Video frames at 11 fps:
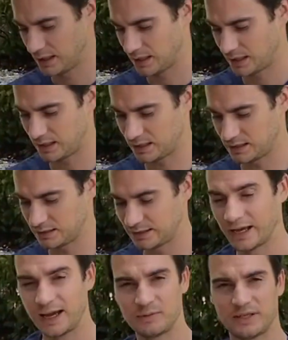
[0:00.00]
The
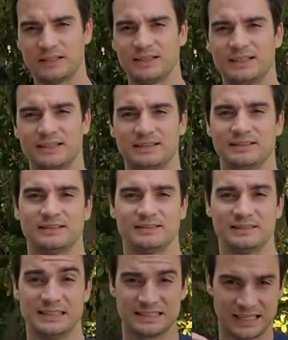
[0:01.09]
helmet
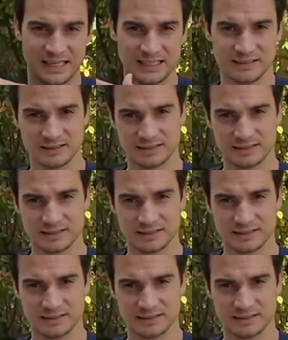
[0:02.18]
design,